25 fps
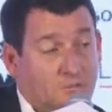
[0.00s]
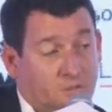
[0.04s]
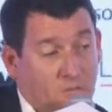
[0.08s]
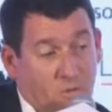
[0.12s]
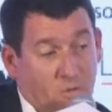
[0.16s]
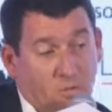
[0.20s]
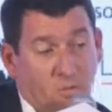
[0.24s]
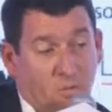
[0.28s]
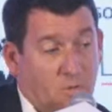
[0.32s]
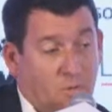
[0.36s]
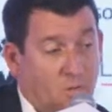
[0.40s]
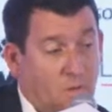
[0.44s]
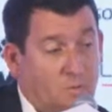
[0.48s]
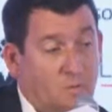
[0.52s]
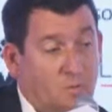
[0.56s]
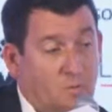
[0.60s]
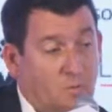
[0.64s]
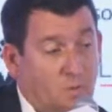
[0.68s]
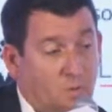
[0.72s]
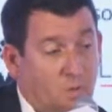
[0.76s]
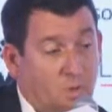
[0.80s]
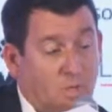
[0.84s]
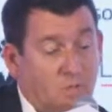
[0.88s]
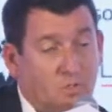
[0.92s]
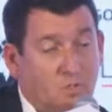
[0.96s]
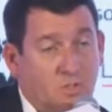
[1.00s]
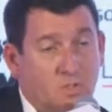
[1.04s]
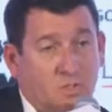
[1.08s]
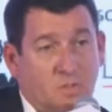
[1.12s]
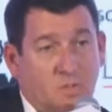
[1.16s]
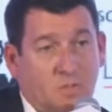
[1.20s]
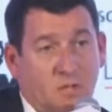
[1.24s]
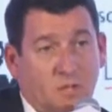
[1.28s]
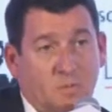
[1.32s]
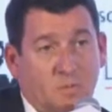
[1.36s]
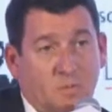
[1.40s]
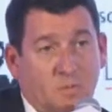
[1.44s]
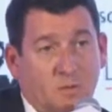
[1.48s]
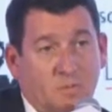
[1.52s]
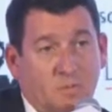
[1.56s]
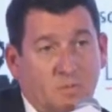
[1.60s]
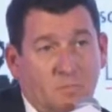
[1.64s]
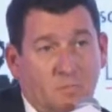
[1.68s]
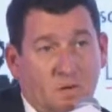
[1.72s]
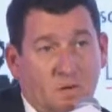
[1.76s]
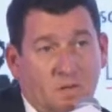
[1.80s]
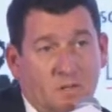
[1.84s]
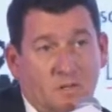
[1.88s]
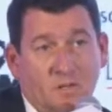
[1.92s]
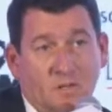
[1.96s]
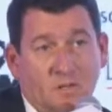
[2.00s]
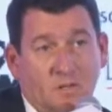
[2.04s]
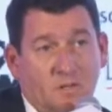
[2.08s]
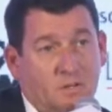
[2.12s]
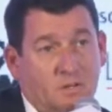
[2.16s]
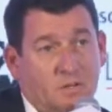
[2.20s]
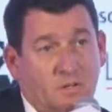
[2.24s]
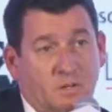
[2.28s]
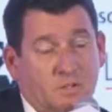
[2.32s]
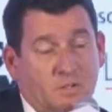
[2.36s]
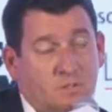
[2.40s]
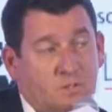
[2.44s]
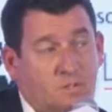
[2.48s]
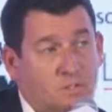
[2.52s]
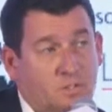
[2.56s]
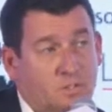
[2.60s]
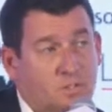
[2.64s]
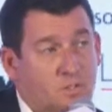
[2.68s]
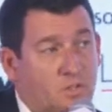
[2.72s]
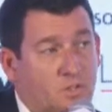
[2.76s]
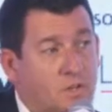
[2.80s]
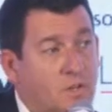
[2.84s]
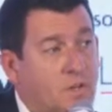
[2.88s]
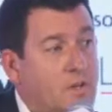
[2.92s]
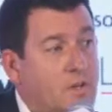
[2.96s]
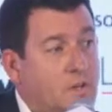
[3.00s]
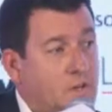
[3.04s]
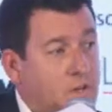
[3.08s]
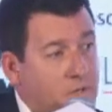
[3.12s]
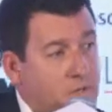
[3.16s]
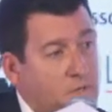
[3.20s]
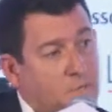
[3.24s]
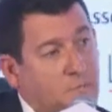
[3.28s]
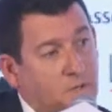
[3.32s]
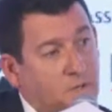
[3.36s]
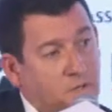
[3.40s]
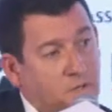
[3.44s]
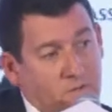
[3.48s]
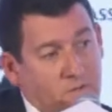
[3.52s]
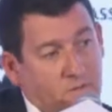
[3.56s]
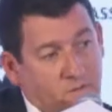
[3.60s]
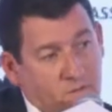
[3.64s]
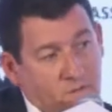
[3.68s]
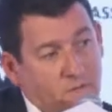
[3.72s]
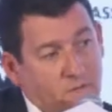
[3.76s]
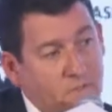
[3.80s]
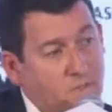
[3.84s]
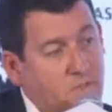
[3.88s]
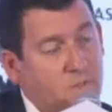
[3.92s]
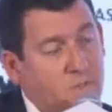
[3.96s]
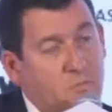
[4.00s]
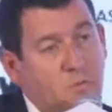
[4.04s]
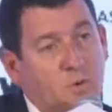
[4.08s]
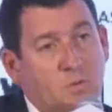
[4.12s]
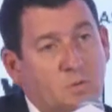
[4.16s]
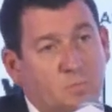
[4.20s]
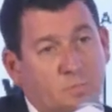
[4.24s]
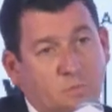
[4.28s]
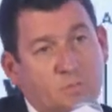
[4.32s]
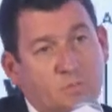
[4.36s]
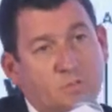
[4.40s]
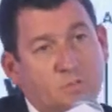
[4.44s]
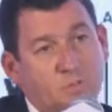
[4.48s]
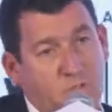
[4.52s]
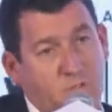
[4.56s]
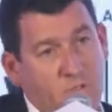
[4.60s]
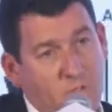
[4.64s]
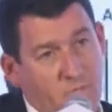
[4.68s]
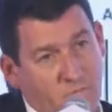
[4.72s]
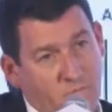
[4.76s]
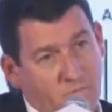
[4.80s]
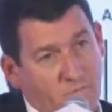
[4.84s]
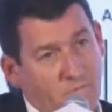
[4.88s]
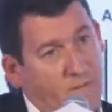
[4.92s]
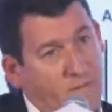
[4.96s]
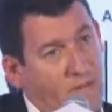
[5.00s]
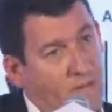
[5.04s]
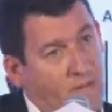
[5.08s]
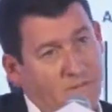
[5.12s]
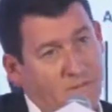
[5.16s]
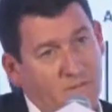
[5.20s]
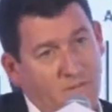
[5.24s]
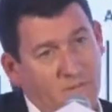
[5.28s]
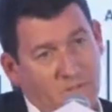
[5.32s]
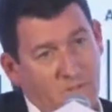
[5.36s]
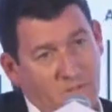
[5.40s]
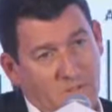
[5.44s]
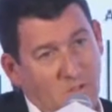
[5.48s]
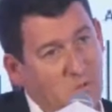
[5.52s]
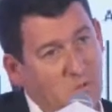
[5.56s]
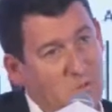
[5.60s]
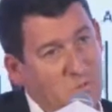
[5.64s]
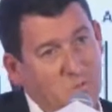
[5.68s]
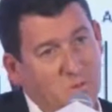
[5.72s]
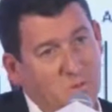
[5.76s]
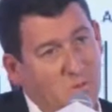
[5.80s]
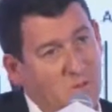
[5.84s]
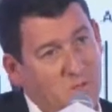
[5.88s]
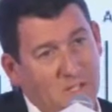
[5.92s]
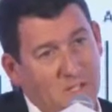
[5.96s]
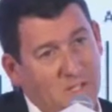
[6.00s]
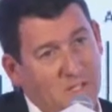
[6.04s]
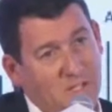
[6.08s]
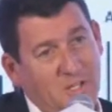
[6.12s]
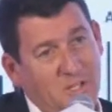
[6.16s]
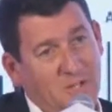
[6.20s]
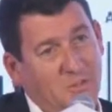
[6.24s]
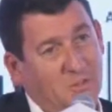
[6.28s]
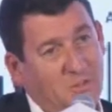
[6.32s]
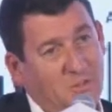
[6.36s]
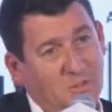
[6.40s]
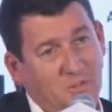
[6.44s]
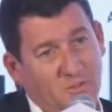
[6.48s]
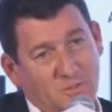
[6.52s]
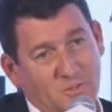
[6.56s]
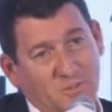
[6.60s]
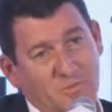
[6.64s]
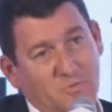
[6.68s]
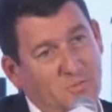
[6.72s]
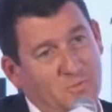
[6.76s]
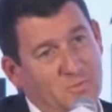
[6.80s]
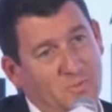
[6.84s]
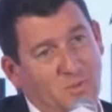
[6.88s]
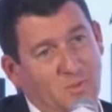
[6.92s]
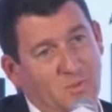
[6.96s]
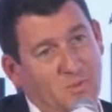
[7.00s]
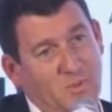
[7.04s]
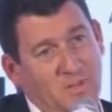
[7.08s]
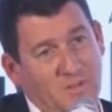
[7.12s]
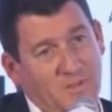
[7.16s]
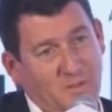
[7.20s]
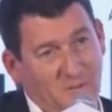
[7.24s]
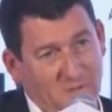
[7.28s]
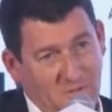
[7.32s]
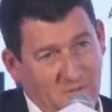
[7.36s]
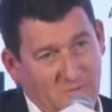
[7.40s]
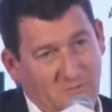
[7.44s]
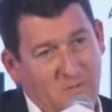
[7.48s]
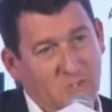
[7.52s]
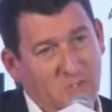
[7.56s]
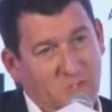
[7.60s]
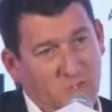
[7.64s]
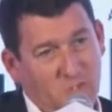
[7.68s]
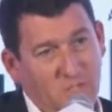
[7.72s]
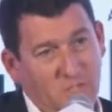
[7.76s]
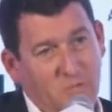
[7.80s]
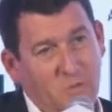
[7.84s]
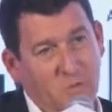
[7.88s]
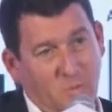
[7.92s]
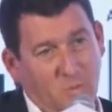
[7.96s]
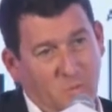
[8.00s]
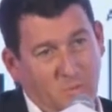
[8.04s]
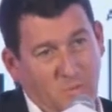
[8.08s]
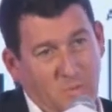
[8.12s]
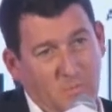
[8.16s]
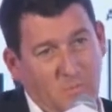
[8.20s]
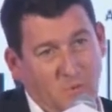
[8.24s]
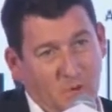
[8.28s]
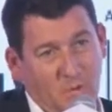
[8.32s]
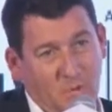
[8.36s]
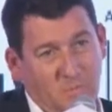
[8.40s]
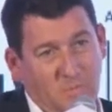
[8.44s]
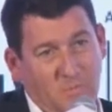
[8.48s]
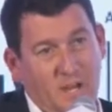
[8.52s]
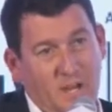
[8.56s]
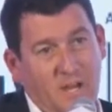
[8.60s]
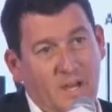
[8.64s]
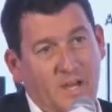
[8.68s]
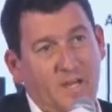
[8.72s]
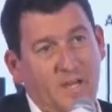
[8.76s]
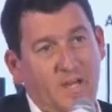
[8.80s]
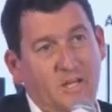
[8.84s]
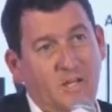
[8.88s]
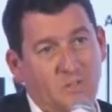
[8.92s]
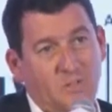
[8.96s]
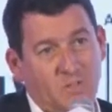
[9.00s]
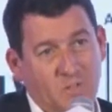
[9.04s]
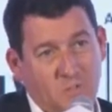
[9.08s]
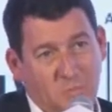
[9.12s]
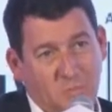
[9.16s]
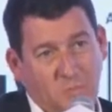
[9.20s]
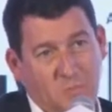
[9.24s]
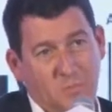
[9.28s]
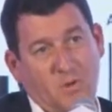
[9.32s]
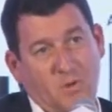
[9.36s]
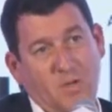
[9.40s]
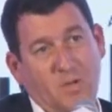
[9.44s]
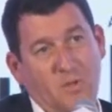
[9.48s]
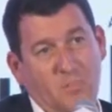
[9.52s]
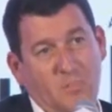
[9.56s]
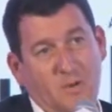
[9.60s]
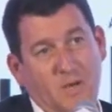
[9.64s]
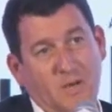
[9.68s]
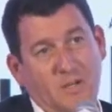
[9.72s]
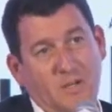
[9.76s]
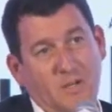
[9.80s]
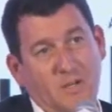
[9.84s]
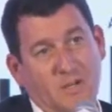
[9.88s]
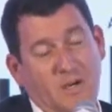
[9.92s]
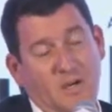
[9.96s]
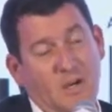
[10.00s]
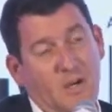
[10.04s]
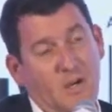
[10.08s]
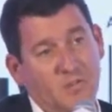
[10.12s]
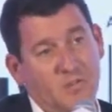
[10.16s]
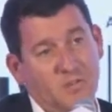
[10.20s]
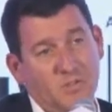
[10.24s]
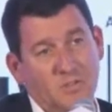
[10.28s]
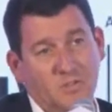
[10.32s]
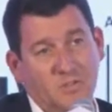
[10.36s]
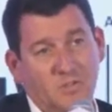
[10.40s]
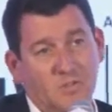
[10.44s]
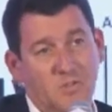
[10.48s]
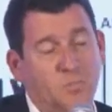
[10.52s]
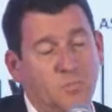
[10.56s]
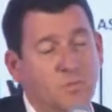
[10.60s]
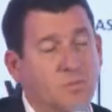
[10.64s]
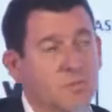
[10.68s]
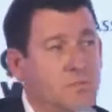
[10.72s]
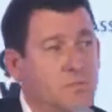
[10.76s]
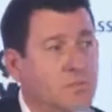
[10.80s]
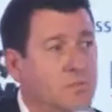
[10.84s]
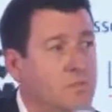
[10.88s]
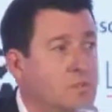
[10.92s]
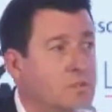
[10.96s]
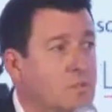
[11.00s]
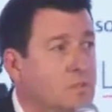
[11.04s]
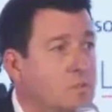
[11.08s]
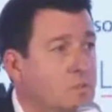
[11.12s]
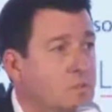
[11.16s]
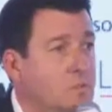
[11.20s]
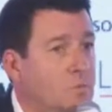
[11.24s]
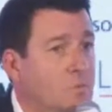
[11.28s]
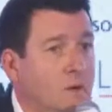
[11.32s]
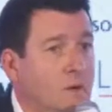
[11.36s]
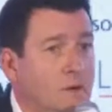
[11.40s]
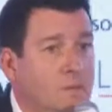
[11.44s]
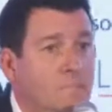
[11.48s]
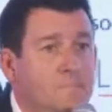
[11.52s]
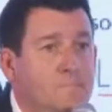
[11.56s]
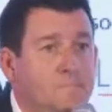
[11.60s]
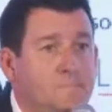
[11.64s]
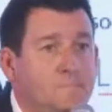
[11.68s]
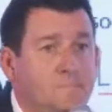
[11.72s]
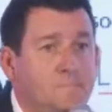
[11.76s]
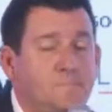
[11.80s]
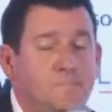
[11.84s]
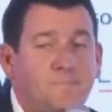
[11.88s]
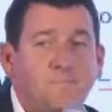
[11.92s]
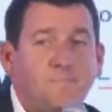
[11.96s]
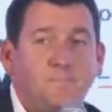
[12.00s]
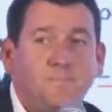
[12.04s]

And they were probably wasting a lot of money on, on digital. But if you listen to Marc Pritchard, he, that, it doesn't mean they're going to kill it or, or it, eventually it will be brought back. It'll just be brought back in a highly disciplined way.